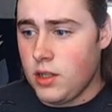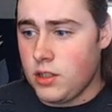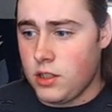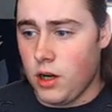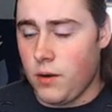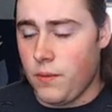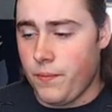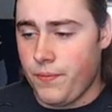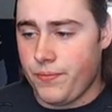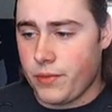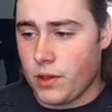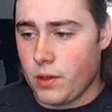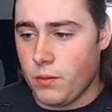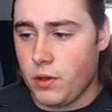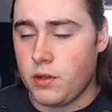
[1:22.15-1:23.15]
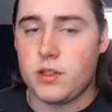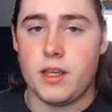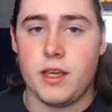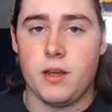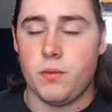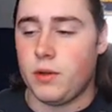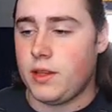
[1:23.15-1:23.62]
So we'll
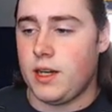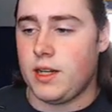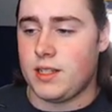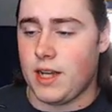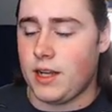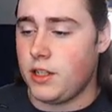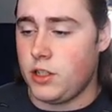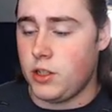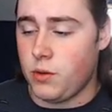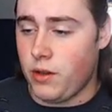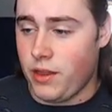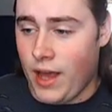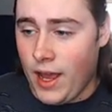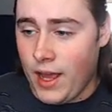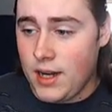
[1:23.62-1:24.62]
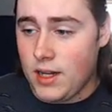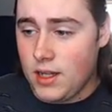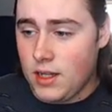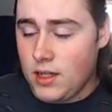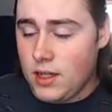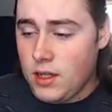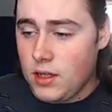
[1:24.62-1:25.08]
see what they decide to do with that.
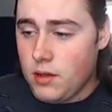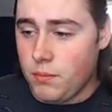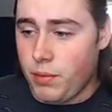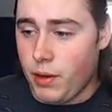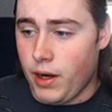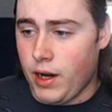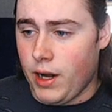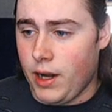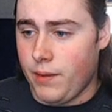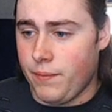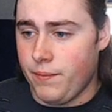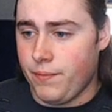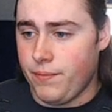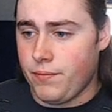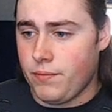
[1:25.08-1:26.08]
But,